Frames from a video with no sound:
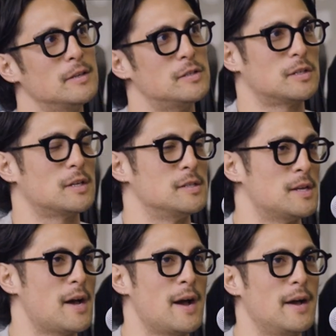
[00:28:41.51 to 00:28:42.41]
Just
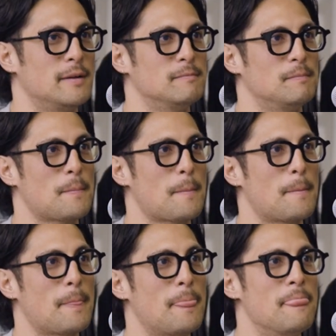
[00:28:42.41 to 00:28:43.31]
because I'm
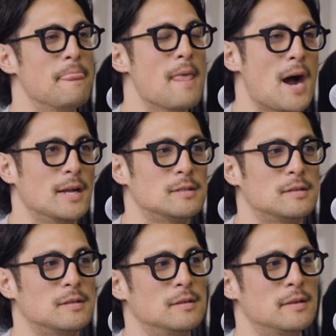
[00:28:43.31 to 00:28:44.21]

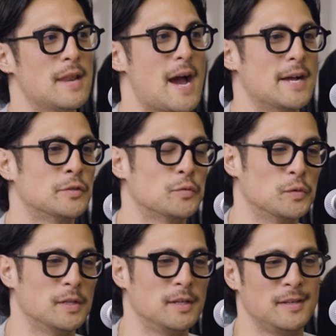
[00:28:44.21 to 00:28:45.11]
not
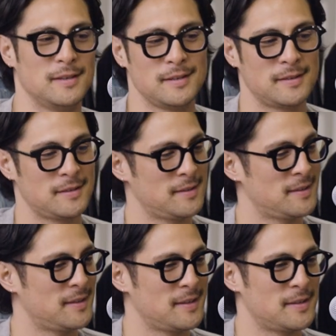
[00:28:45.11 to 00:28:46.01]
naturally
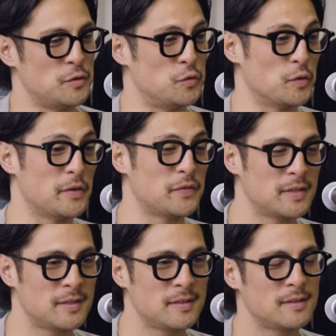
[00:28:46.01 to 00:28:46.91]

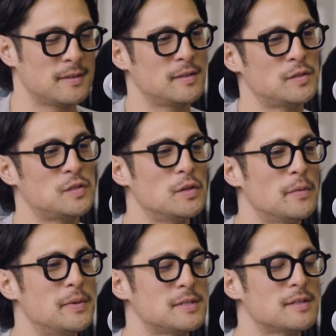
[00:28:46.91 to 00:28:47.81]
driven to
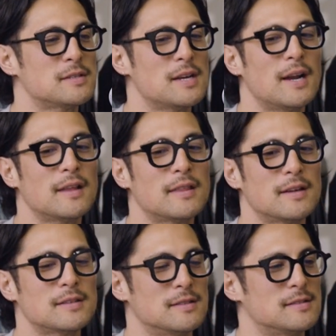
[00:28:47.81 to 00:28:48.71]
the business side of
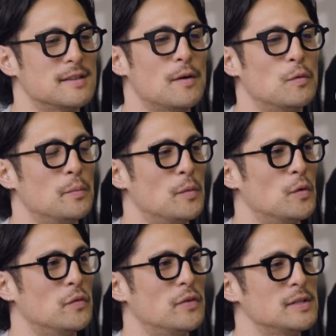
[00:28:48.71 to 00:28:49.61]
things. It's not what
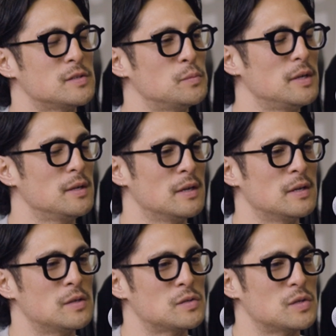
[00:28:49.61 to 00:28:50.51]
motivates me.
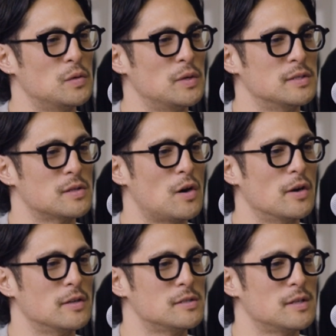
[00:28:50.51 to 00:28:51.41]
So it's the
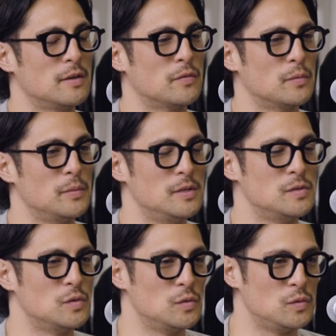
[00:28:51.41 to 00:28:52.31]
hardest thing for me
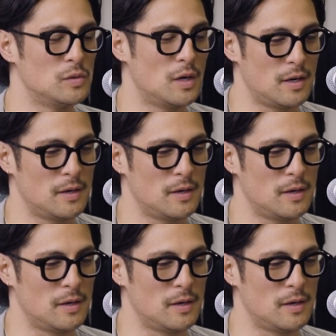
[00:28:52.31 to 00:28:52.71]
to